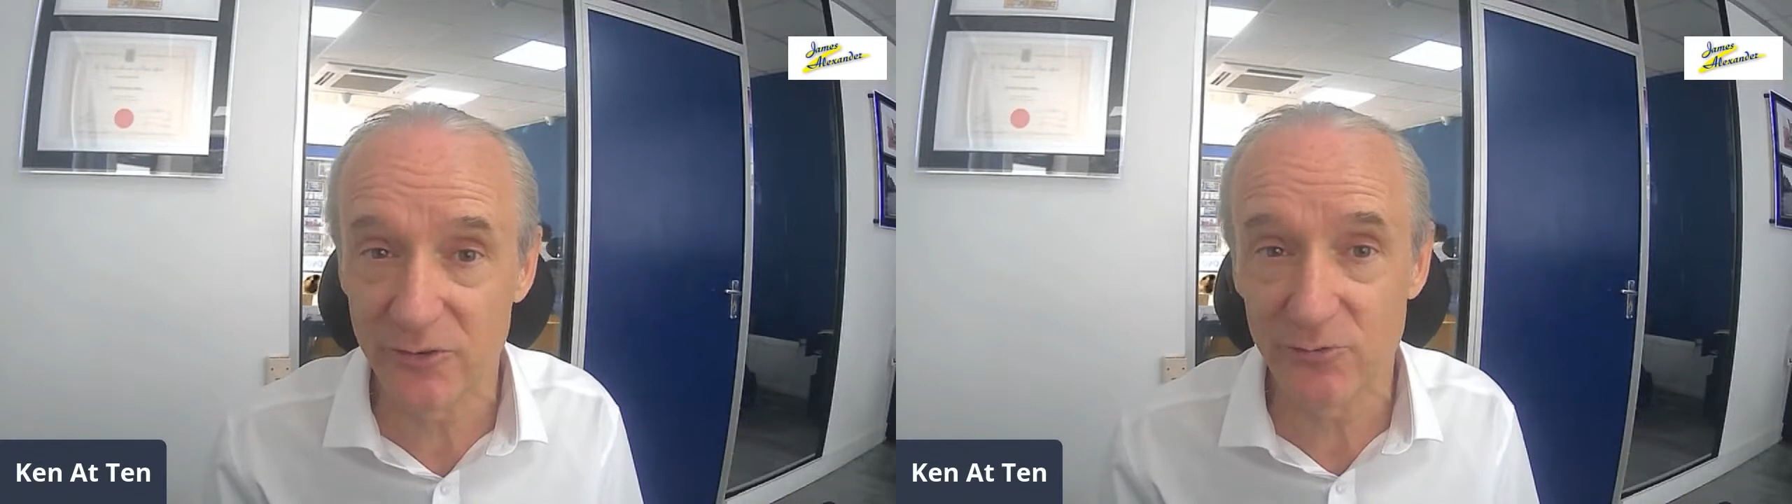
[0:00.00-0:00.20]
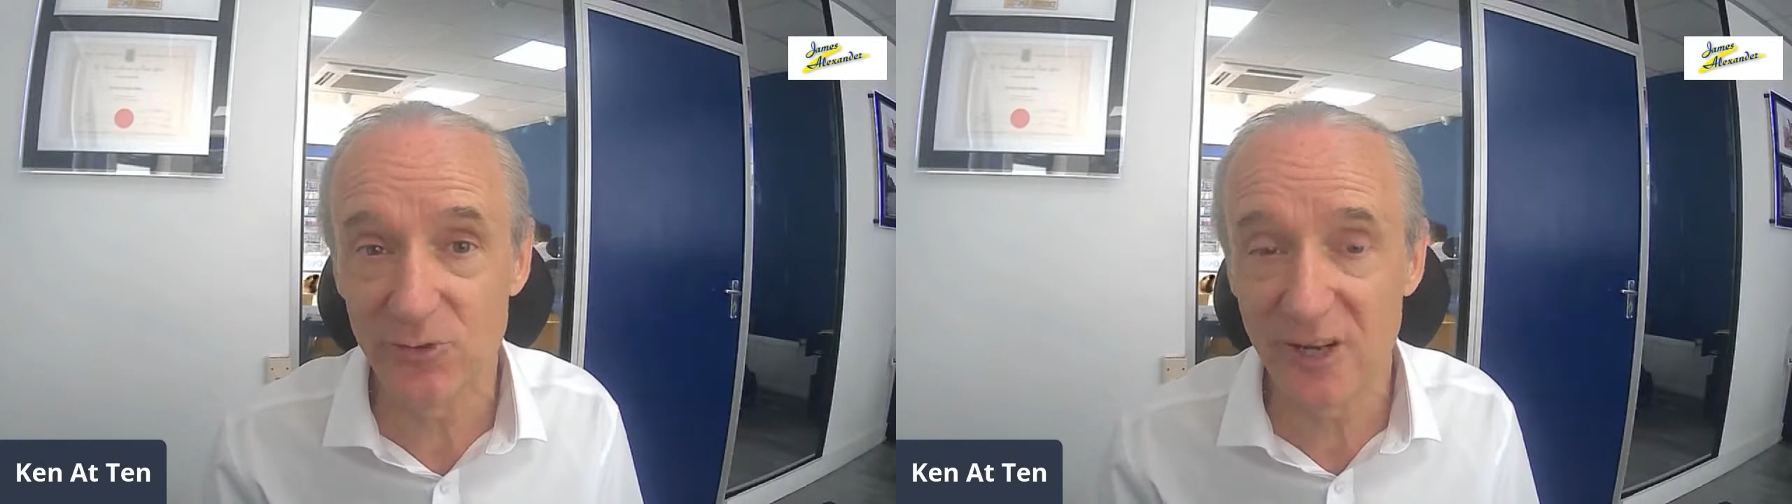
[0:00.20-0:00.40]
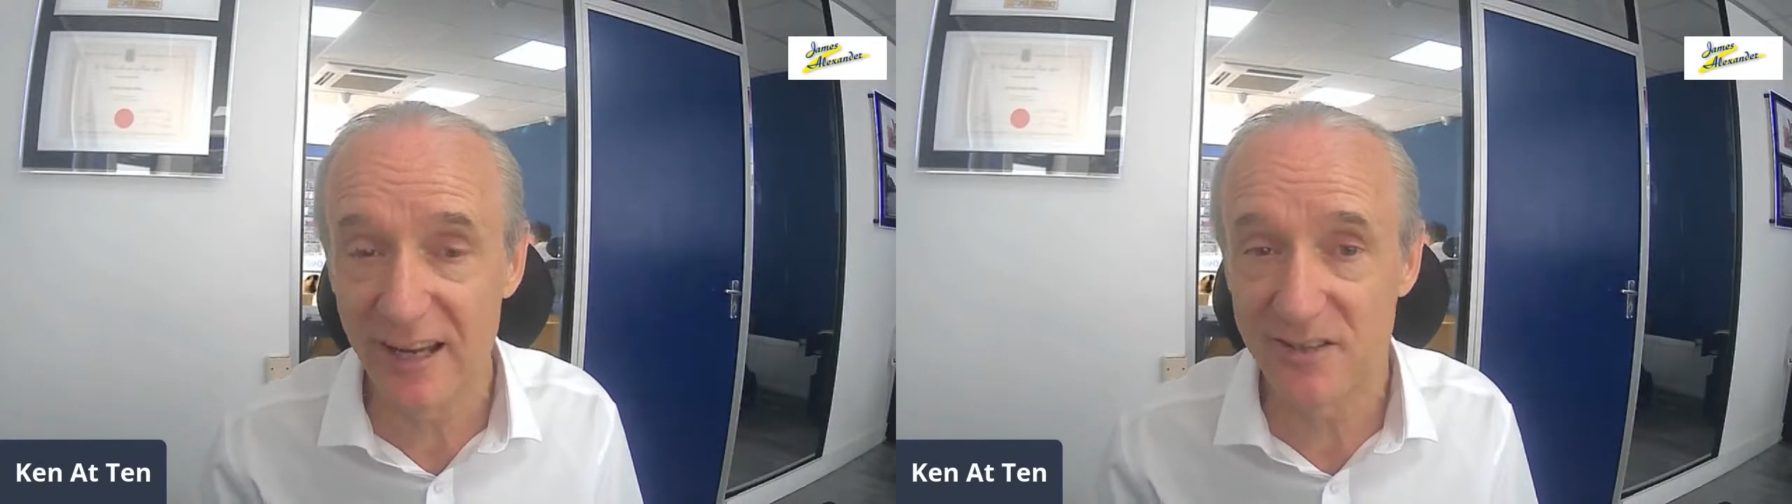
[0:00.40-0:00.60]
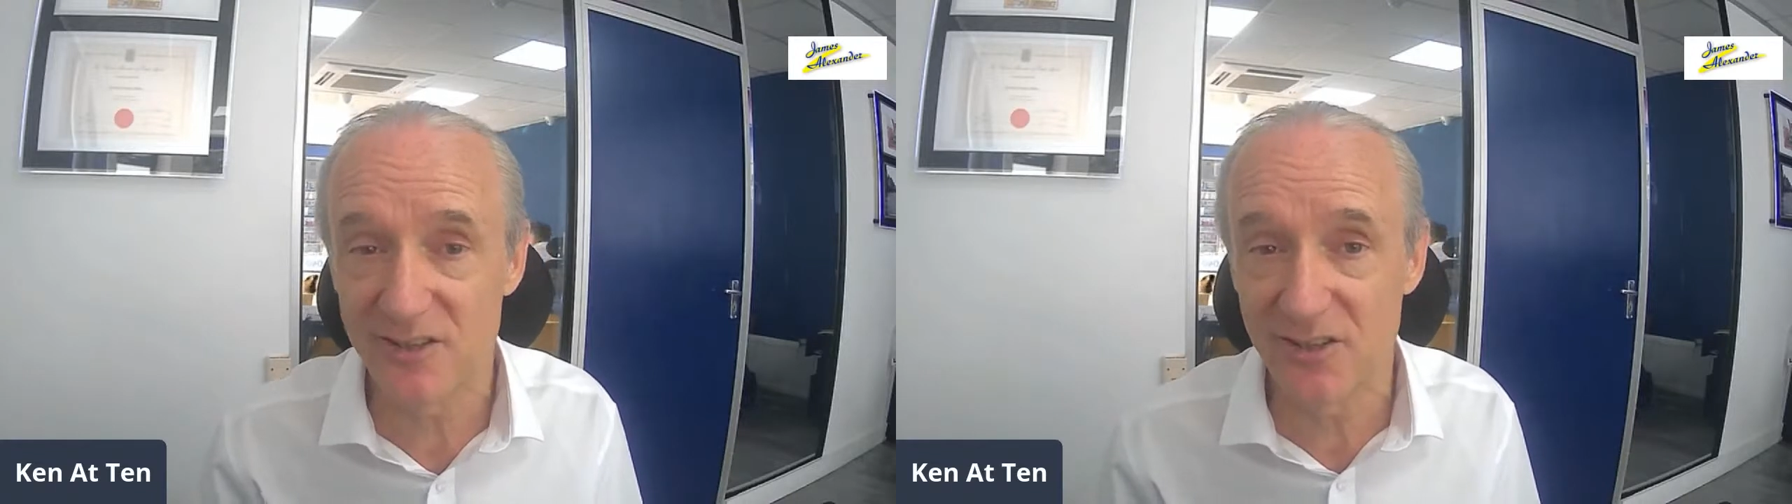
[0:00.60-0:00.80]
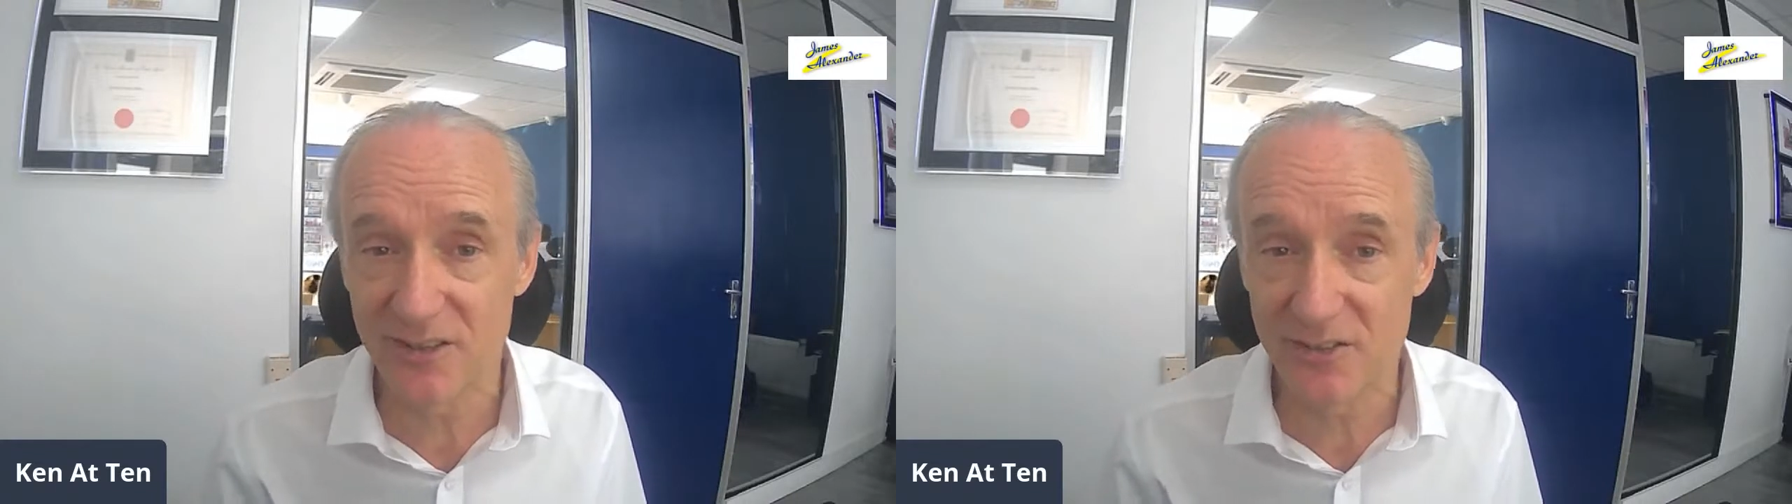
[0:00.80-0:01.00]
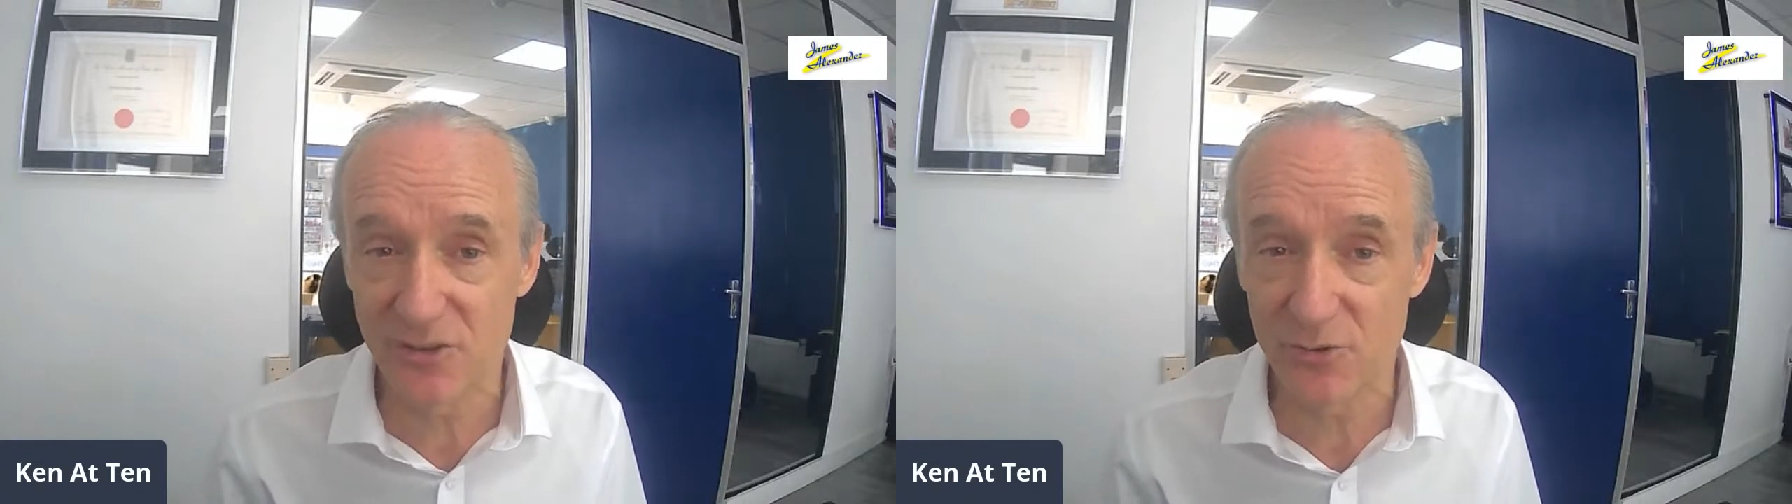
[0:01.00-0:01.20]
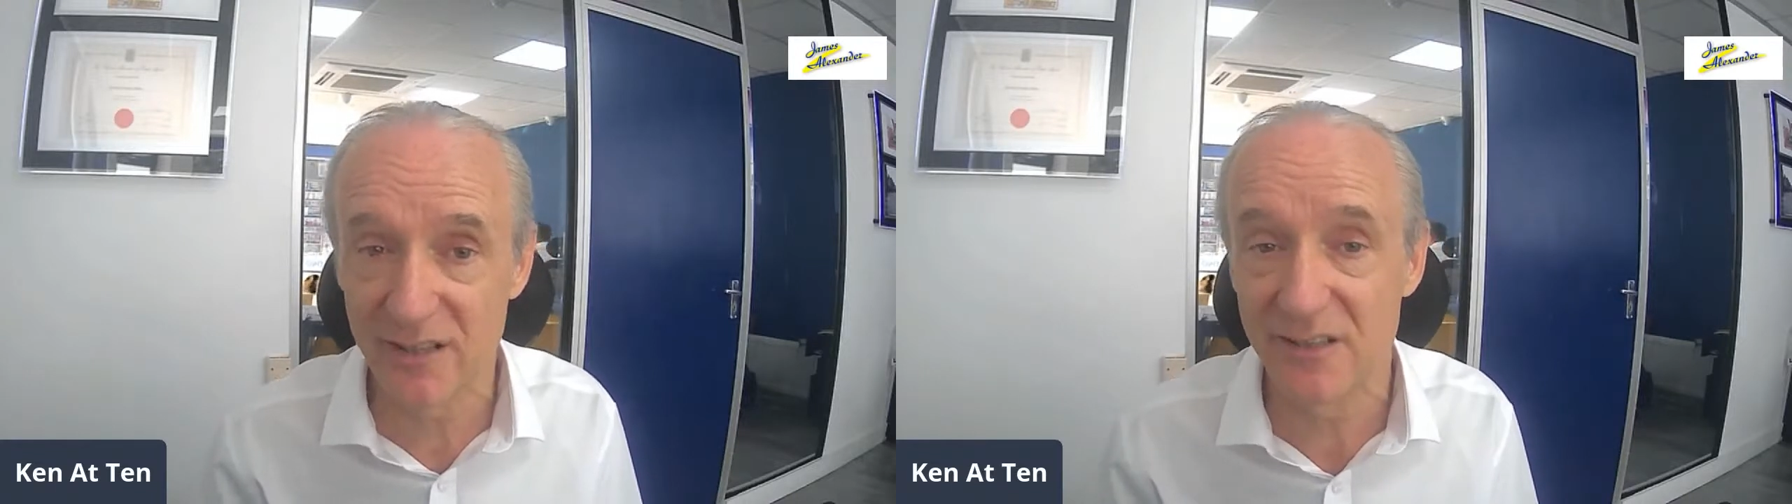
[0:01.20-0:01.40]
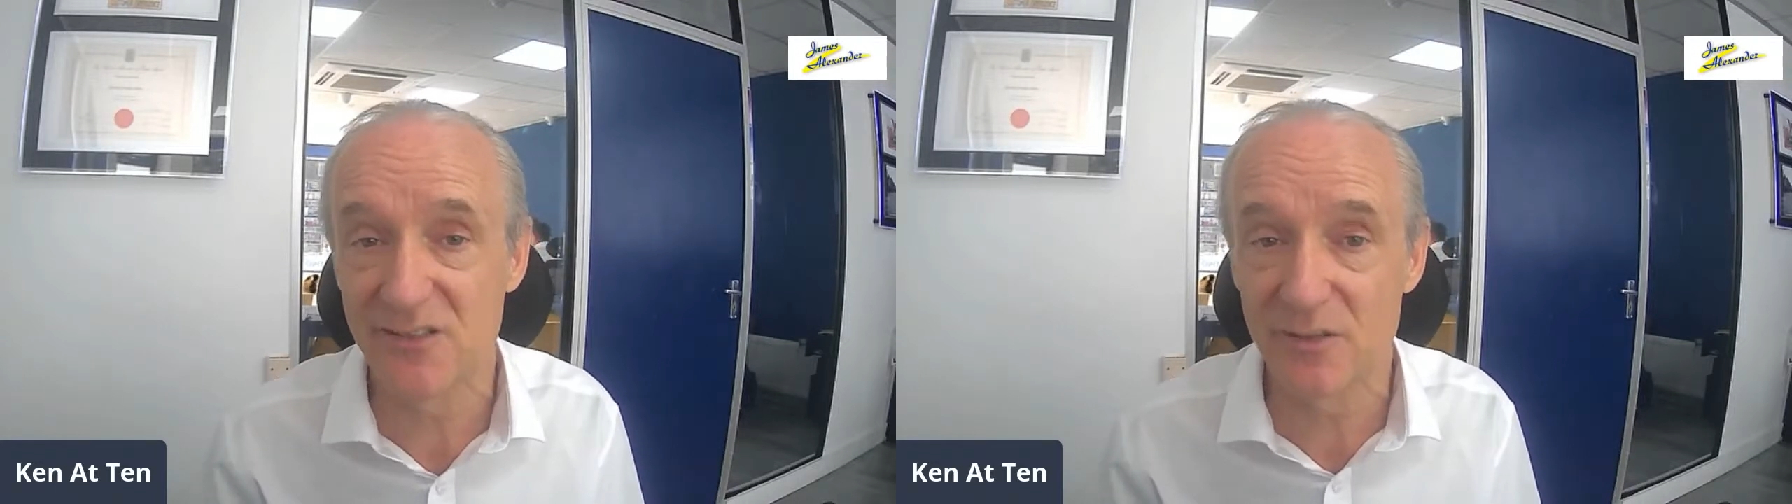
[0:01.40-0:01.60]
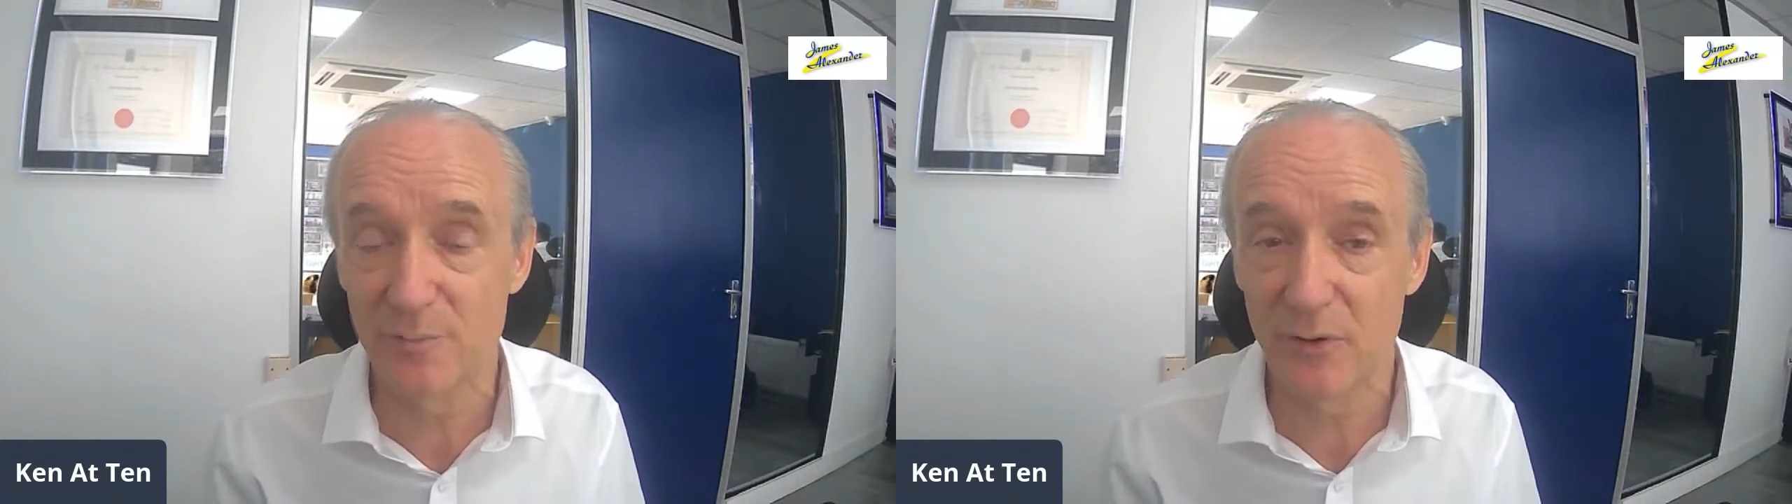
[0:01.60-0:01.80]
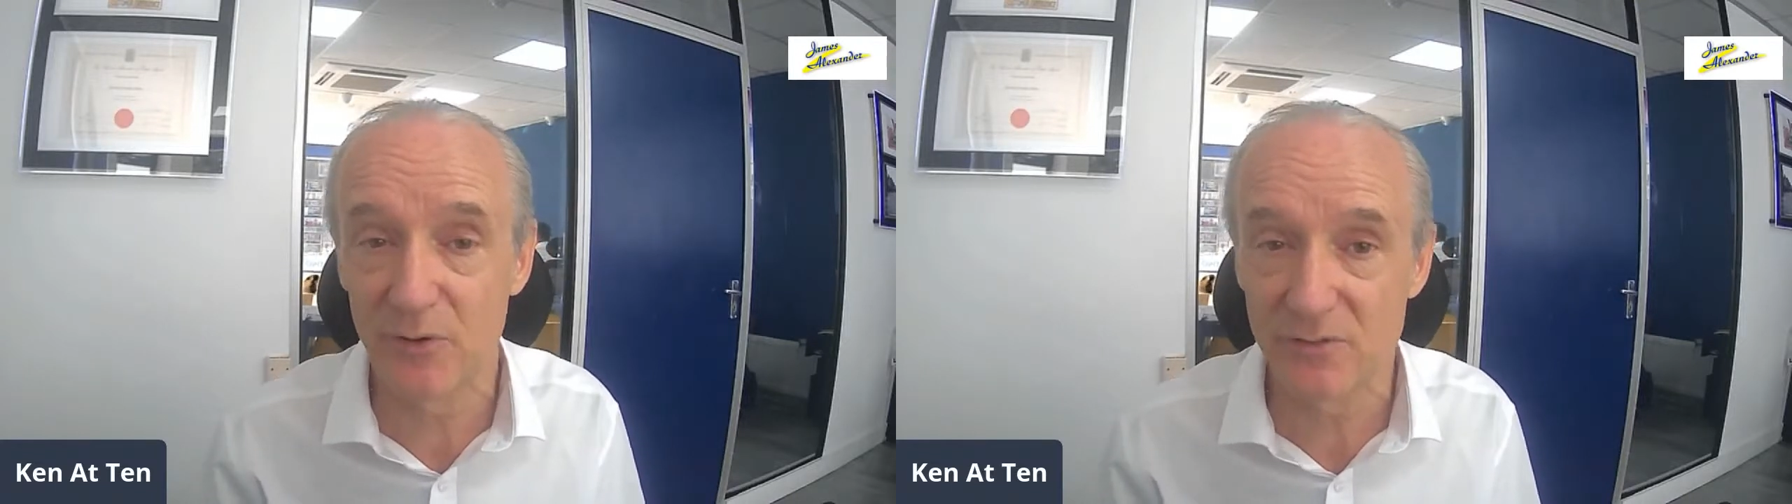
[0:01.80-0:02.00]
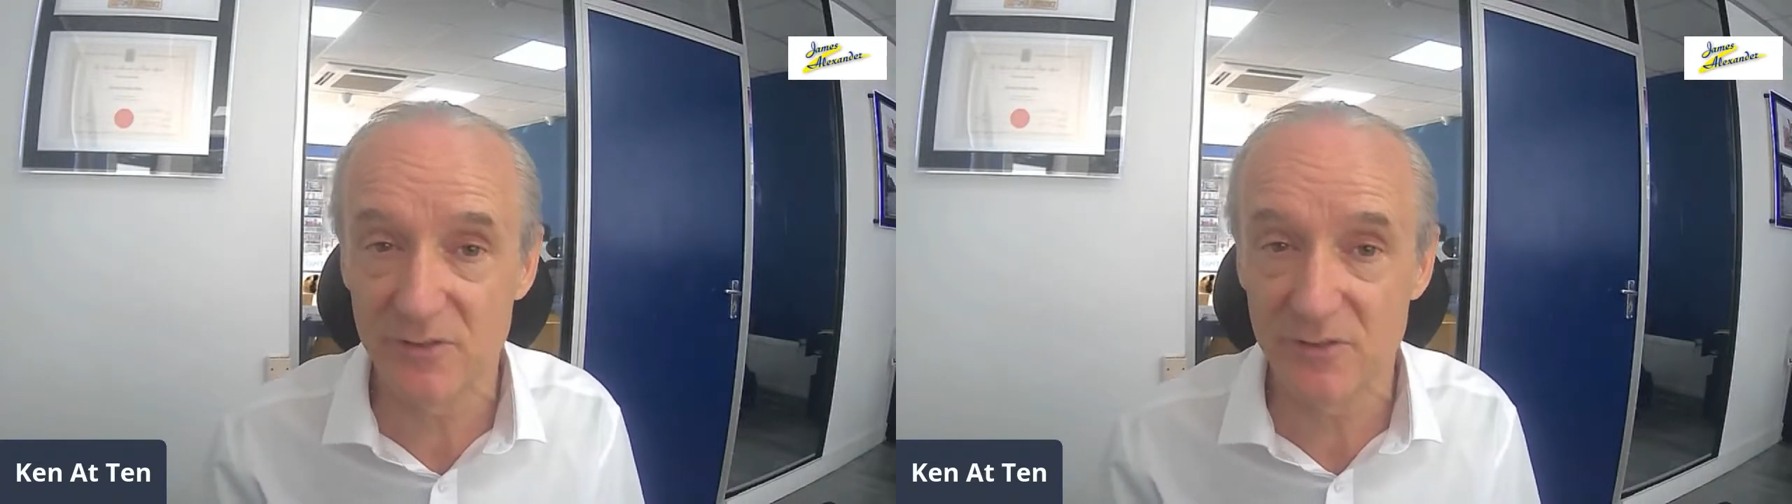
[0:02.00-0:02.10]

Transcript: the right-hand side of the screen that says blog.